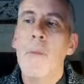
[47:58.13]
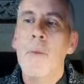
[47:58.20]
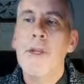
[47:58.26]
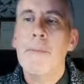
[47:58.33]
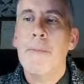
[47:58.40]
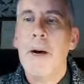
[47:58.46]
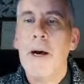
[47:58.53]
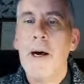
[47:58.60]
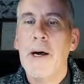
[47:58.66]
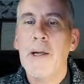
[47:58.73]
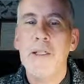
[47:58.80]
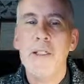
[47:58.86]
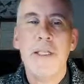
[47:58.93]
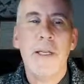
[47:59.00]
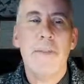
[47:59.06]
With the
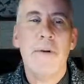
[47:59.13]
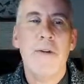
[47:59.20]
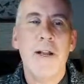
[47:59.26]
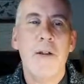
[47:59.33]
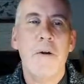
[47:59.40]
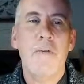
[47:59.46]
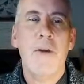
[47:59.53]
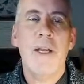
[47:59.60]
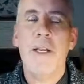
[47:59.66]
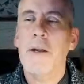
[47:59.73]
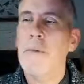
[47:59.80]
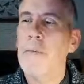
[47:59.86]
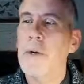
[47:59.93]
pars in a perennial in a